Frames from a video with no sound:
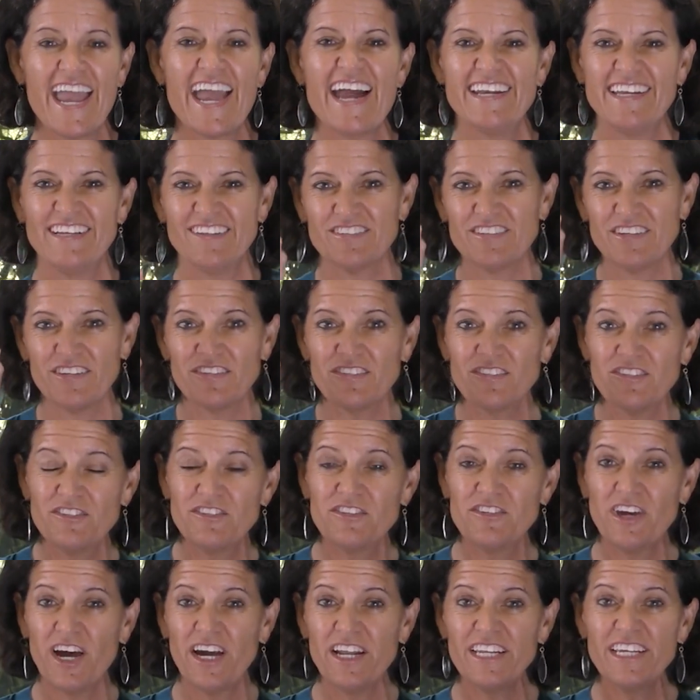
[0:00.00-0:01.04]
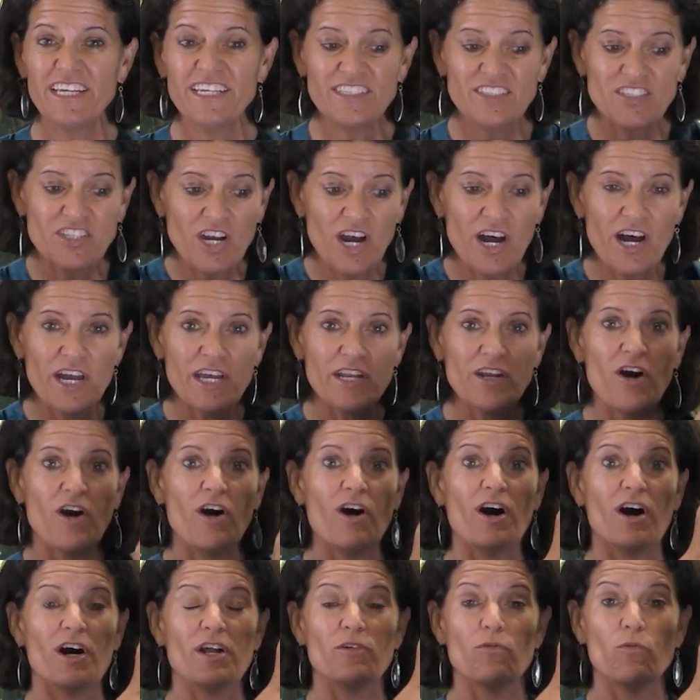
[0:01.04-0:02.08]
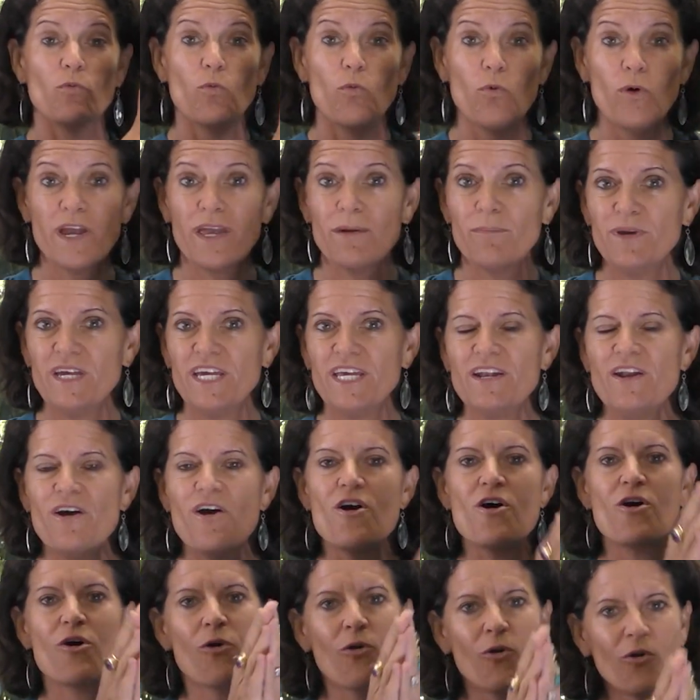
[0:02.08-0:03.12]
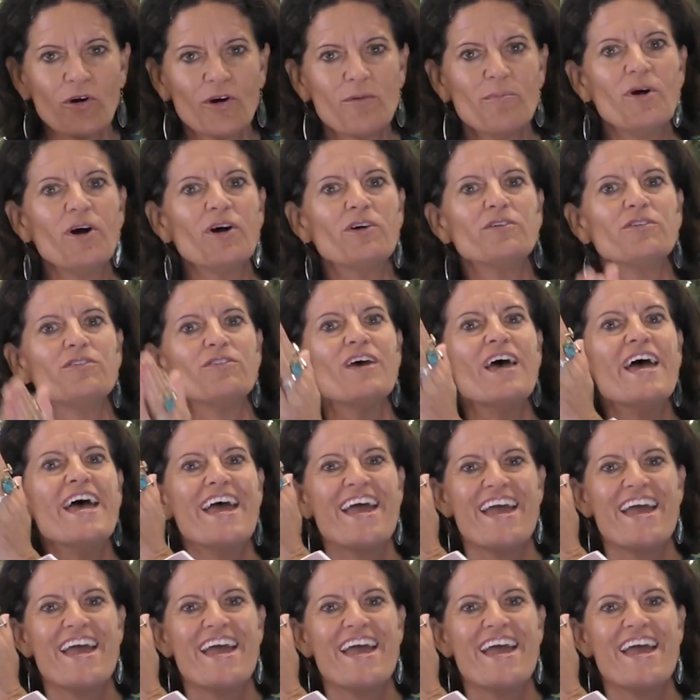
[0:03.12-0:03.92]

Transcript: and it's a study done on women, hormones,